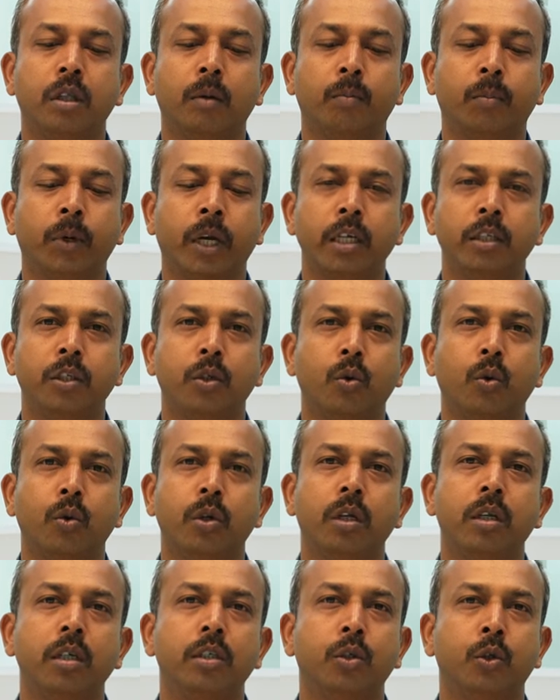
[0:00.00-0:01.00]
The price
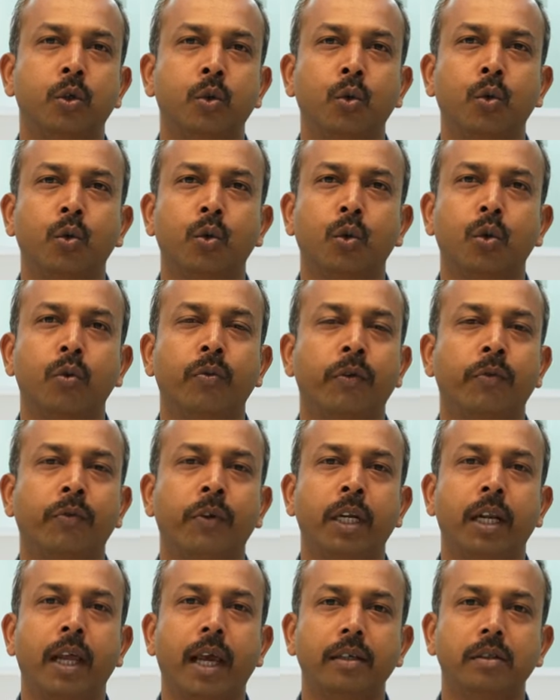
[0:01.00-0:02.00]
quoted is 2 crore
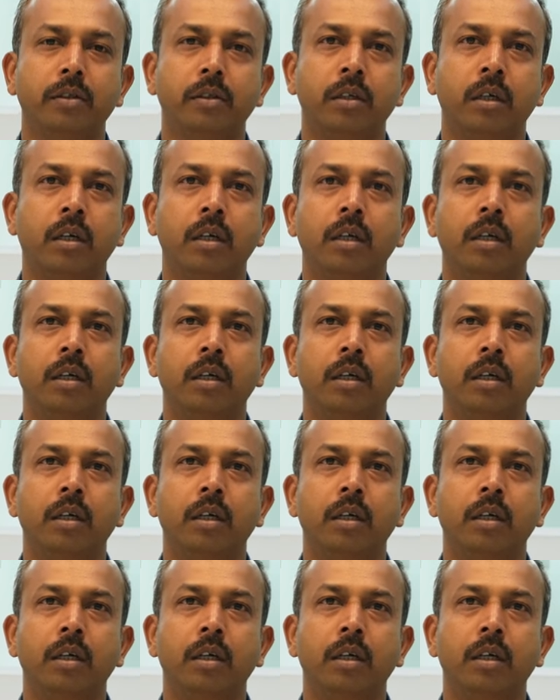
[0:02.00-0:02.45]
50 lakhs.